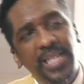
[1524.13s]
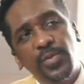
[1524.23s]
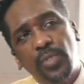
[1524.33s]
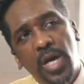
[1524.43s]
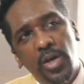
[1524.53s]

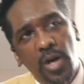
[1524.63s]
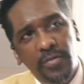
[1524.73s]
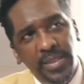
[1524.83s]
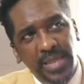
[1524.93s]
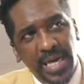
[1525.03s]
let's
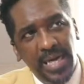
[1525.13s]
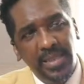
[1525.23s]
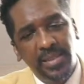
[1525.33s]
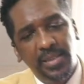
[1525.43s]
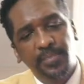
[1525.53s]

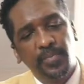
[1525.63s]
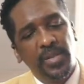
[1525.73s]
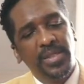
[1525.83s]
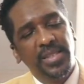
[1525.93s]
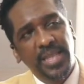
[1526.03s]
prioritize
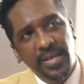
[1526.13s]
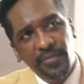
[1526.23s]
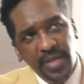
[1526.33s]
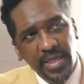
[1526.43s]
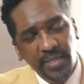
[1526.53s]

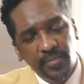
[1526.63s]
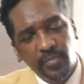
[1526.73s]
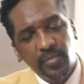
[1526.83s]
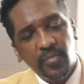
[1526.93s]
safety,